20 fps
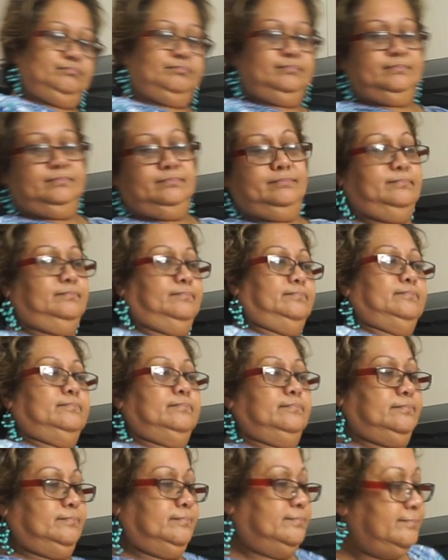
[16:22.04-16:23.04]

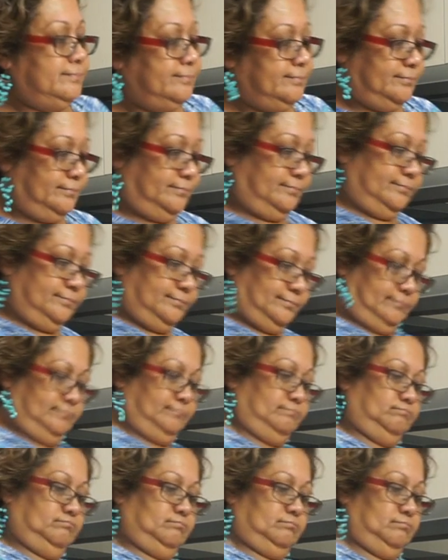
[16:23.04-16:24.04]

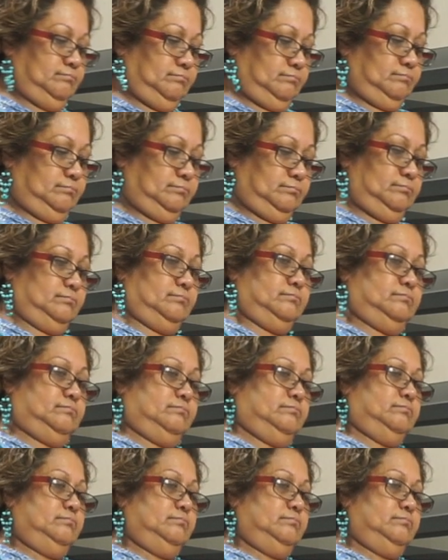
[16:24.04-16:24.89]
Nothing is said.